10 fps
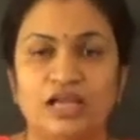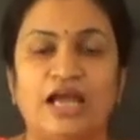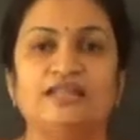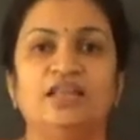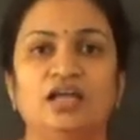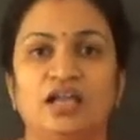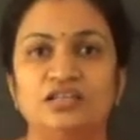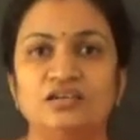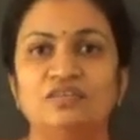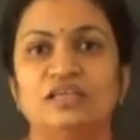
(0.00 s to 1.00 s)
and the
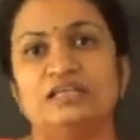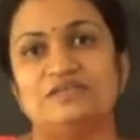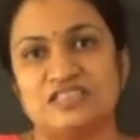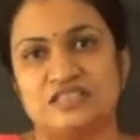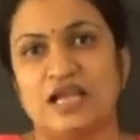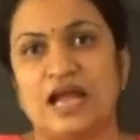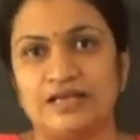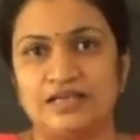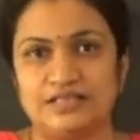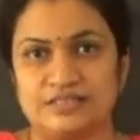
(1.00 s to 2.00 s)
another one, which the
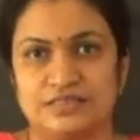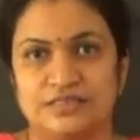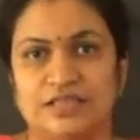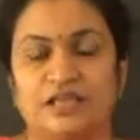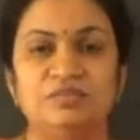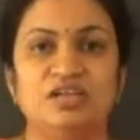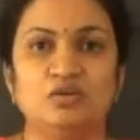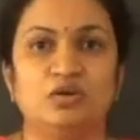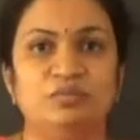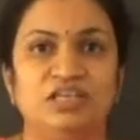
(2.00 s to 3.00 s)
address can be a
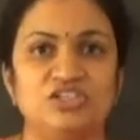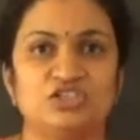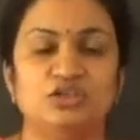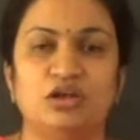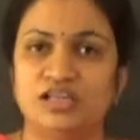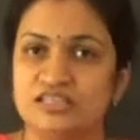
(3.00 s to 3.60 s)
combination,